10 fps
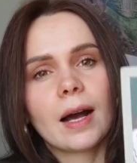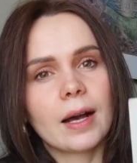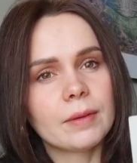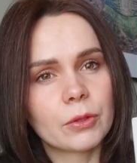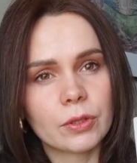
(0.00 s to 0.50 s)

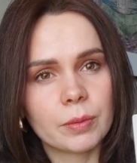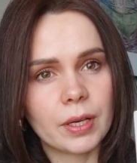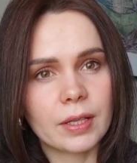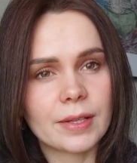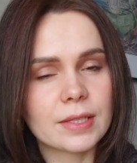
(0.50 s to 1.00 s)
I'm gonna be
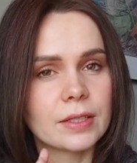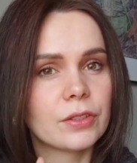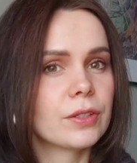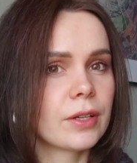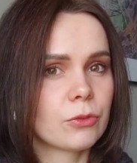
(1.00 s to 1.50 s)
honest, I
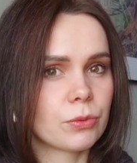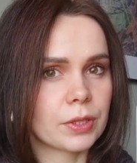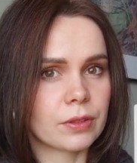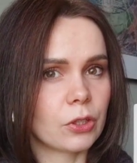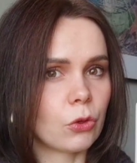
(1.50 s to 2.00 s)
did not
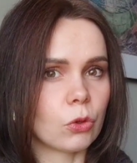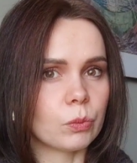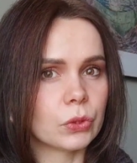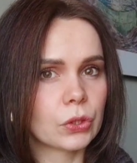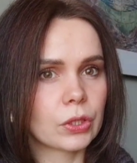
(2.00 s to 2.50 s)
read the whole
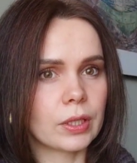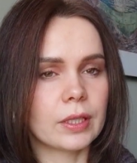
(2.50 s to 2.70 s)
book.